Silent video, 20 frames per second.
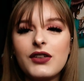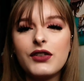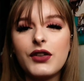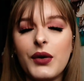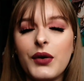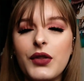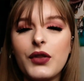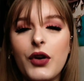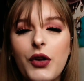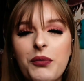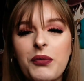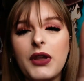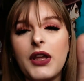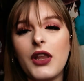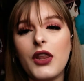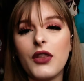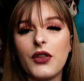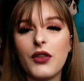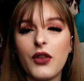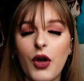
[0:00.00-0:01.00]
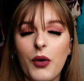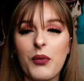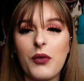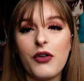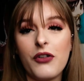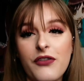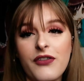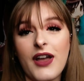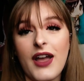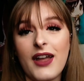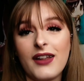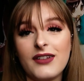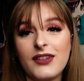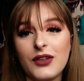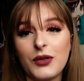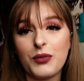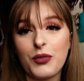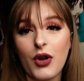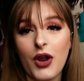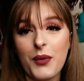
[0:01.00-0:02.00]
so I thought it'd be a lot more fair
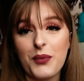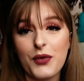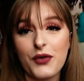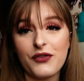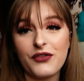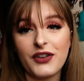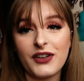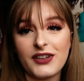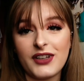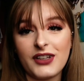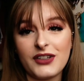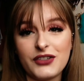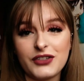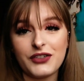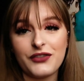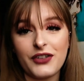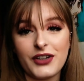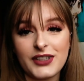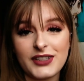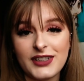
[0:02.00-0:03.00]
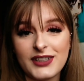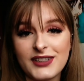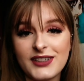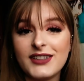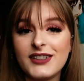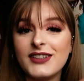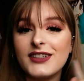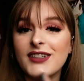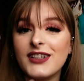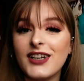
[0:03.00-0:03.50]
to the primer and foundation if I did